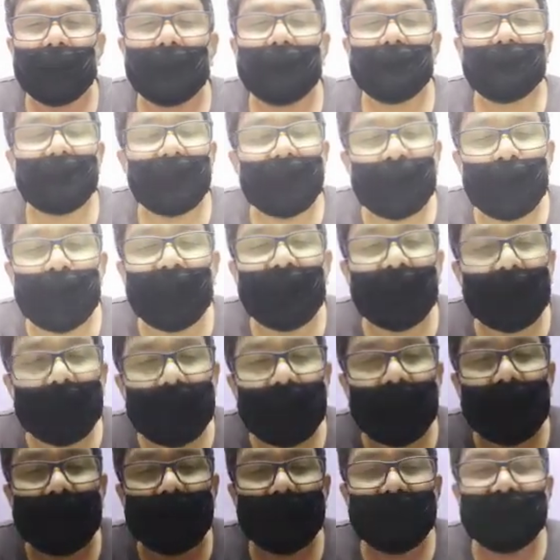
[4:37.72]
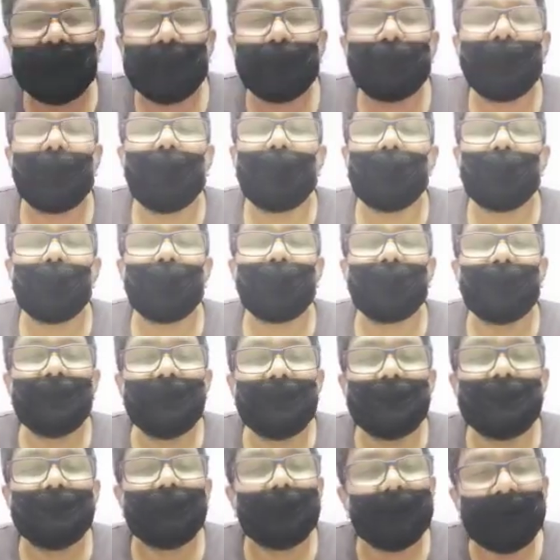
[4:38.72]
Then will come the power of
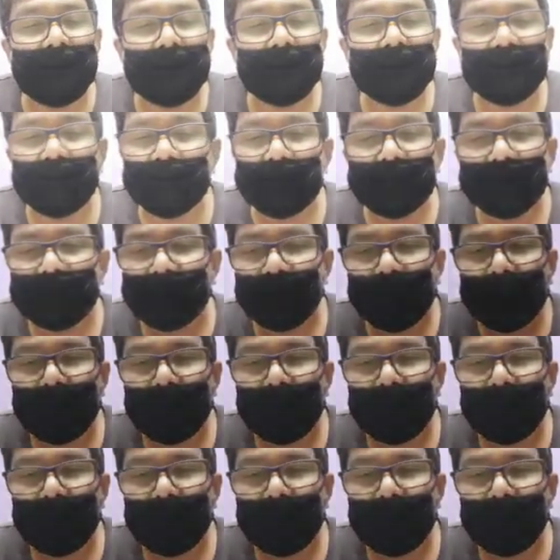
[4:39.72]
hearing.